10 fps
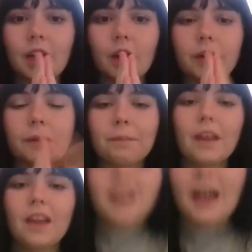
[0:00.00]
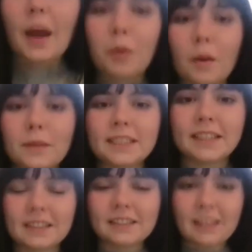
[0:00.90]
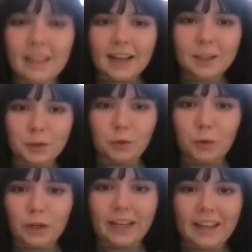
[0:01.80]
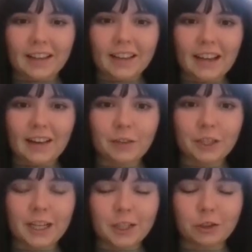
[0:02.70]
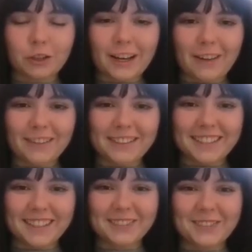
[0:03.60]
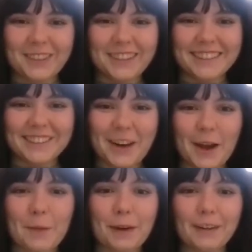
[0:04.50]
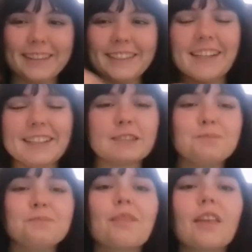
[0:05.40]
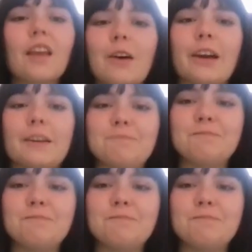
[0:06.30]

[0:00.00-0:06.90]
Okay. I promise this is the last recording. I've changed 3 outfits at this point, so I apologize. Okay.